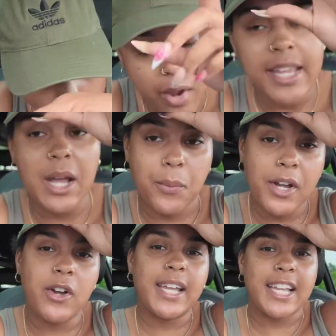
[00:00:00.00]
Yeah, we're
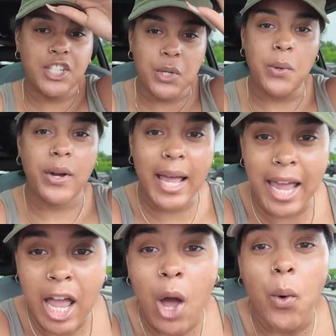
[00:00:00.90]
gonna get into it,
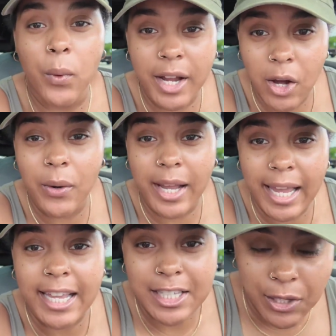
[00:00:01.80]
okay? We're gonna
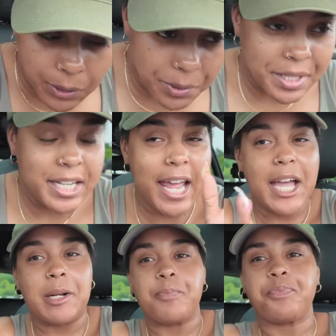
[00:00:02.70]
get into it.
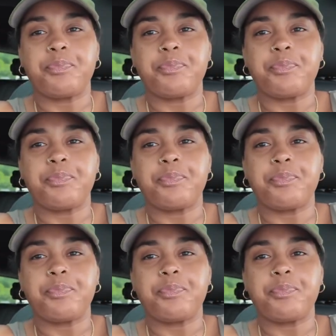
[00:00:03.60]
Now,